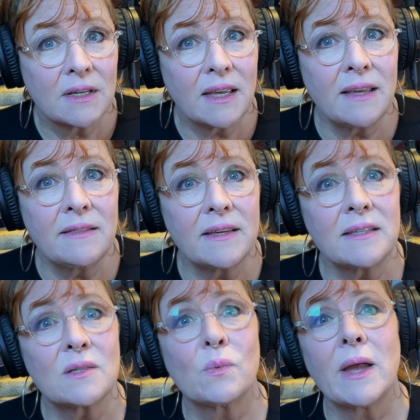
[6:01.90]
In
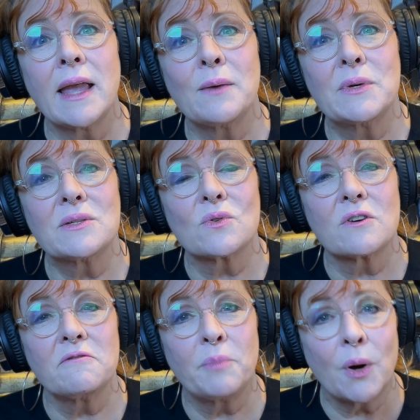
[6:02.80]
this way, we sort
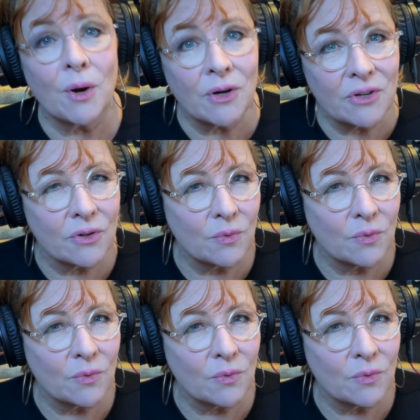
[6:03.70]
of partner